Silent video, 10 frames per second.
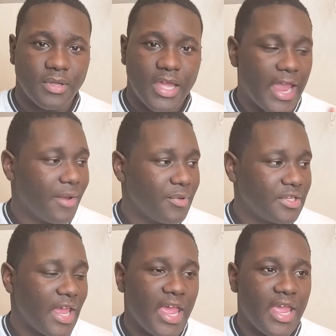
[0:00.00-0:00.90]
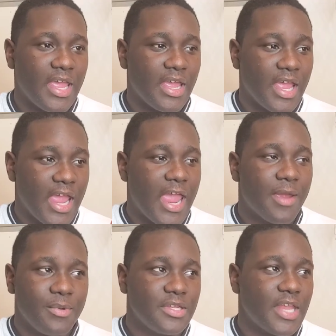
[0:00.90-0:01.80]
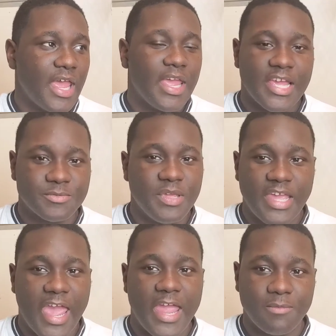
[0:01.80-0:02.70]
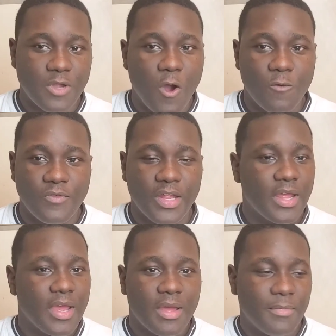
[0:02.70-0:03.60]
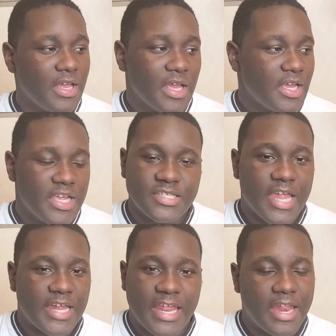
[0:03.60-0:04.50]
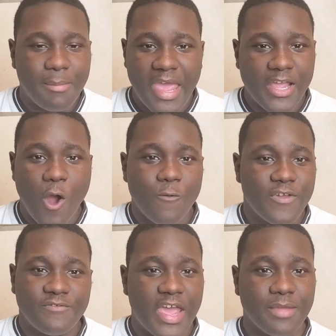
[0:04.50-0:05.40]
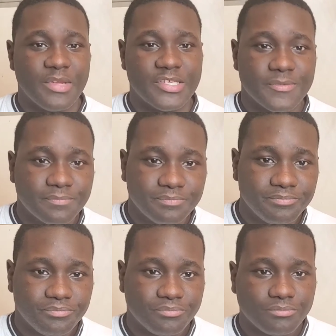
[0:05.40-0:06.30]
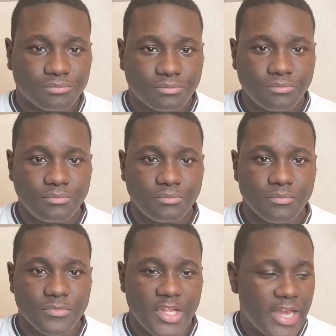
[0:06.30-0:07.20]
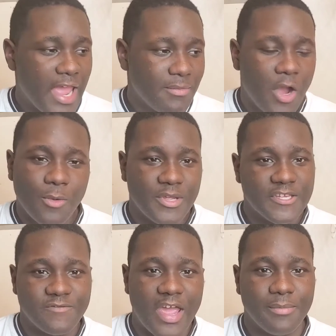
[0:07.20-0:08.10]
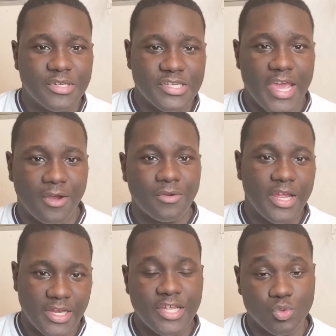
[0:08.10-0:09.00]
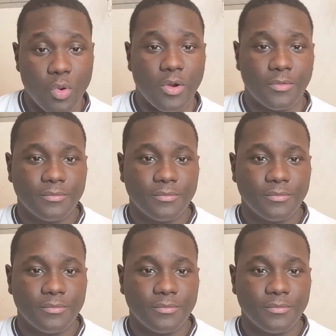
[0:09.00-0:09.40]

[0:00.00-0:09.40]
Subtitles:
Everything has became COVID. It's like they done made COVID famous. The name COVID is famous now in this world.